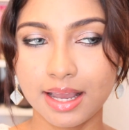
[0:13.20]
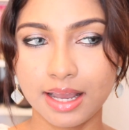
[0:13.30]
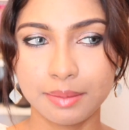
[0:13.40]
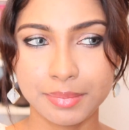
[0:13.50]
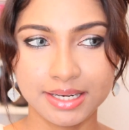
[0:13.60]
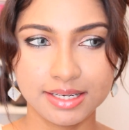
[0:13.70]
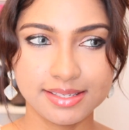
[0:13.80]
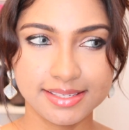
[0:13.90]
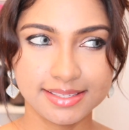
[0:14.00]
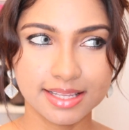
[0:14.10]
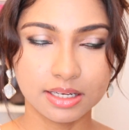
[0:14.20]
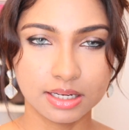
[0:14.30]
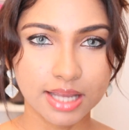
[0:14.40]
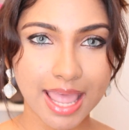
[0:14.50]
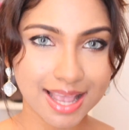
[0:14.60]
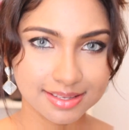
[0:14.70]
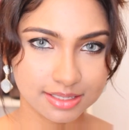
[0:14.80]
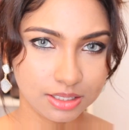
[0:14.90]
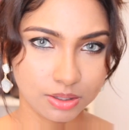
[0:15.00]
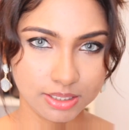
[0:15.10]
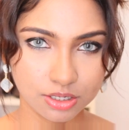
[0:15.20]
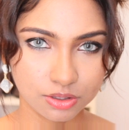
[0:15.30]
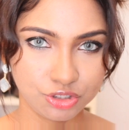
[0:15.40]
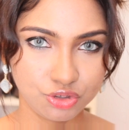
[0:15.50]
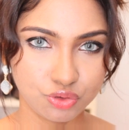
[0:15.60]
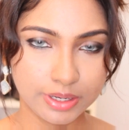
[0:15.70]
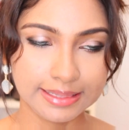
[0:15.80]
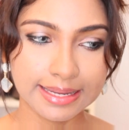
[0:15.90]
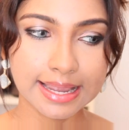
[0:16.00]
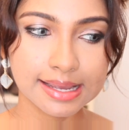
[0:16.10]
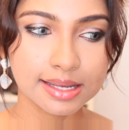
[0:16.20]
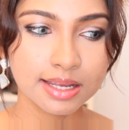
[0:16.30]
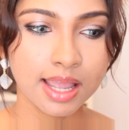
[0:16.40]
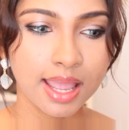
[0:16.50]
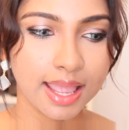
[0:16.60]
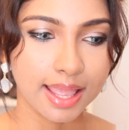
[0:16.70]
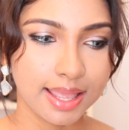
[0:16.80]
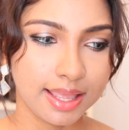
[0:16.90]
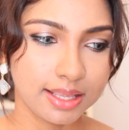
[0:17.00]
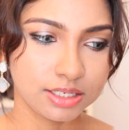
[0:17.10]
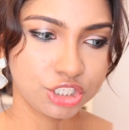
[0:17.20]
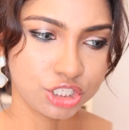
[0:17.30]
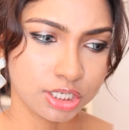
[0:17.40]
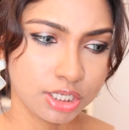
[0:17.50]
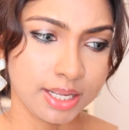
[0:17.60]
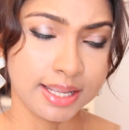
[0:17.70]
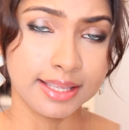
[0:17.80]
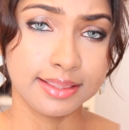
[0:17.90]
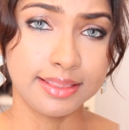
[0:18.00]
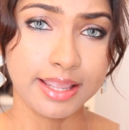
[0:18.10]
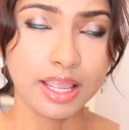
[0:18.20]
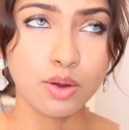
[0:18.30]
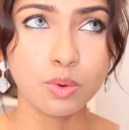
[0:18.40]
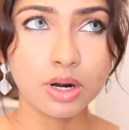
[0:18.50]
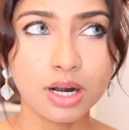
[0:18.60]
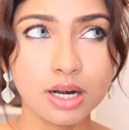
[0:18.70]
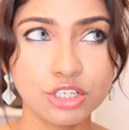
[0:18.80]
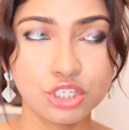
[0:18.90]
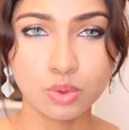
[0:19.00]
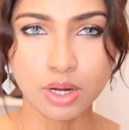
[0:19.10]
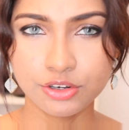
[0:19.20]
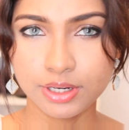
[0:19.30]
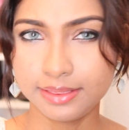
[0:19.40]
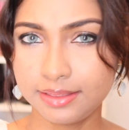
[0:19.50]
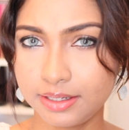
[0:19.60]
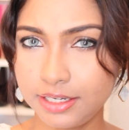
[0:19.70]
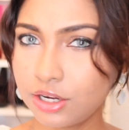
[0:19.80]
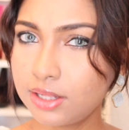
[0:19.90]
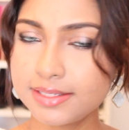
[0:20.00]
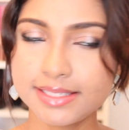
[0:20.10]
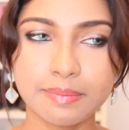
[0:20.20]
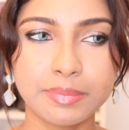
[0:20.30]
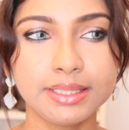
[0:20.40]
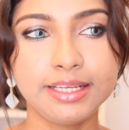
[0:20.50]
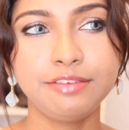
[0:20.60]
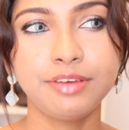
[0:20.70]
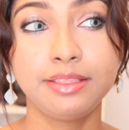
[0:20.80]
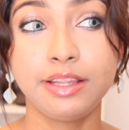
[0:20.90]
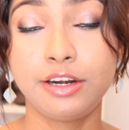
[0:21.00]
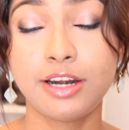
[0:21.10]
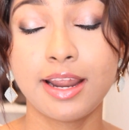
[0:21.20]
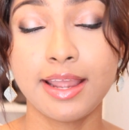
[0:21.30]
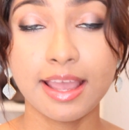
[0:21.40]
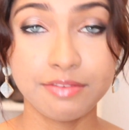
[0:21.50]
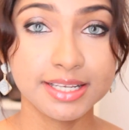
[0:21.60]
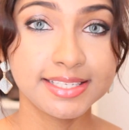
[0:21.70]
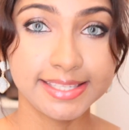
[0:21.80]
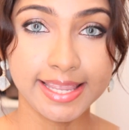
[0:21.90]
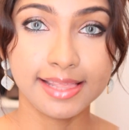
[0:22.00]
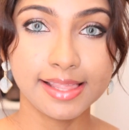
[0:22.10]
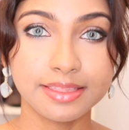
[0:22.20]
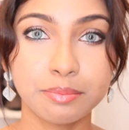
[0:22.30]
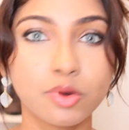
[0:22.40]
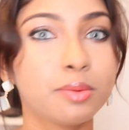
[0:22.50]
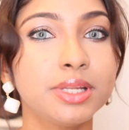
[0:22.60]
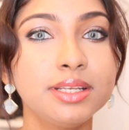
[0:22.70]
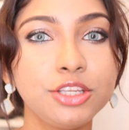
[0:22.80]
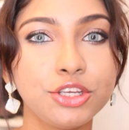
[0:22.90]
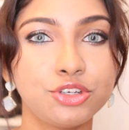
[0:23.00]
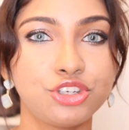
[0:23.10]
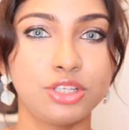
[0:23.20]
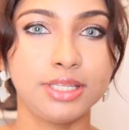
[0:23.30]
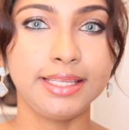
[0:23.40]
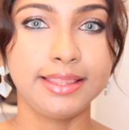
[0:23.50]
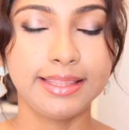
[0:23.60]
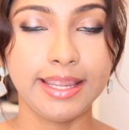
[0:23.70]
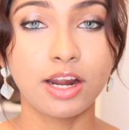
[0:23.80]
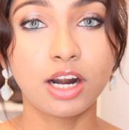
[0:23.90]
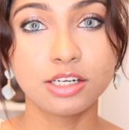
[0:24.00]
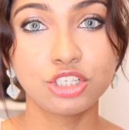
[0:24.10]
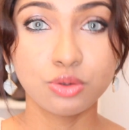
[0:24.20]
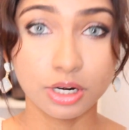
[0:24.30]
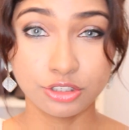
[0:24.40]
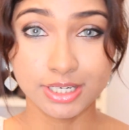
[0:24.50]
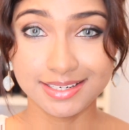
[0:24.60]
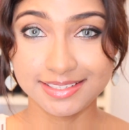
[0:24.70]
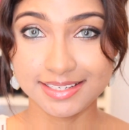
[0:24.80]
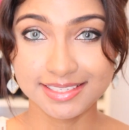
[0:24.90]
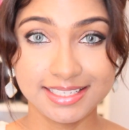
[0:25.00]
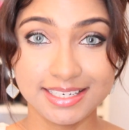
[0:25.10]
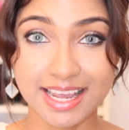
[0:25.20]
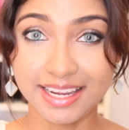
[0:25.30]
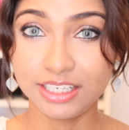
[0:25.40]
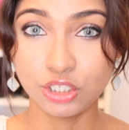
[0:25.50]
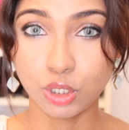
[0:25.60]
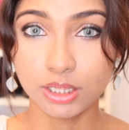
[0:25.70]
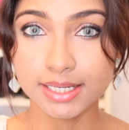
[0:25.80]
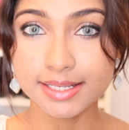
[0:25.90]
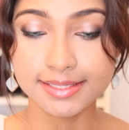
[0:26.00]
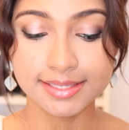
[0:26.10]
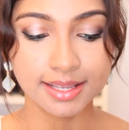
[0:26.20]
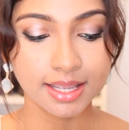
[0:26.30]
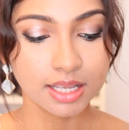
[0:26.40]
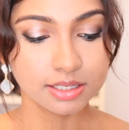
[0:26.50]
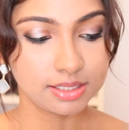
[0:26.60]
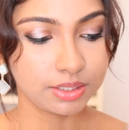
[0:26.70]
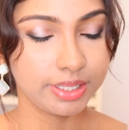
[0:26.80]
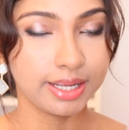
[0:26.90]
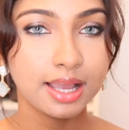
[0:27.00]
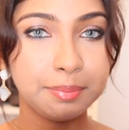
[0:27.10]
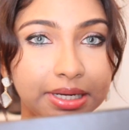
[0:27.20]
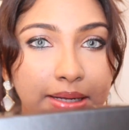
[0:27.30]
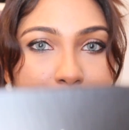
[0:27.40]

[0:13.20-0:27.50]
and it's a hair salon in Australia, and they were $230 I believe, and they're having sale at the moment. Usually they are $269. So they come in